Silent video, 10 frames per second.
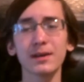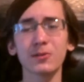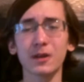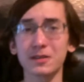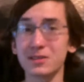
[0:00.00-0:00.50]

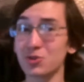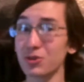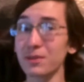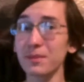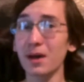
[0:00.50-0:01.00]
When I
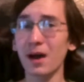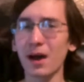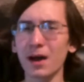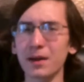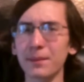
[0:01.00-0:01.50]
stream,
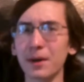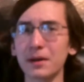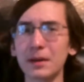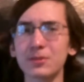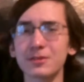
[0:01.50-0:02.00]
I am
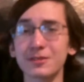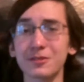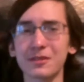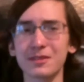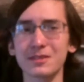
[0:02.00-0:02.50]
unable to do
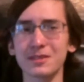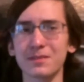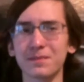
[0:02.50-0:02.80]
this.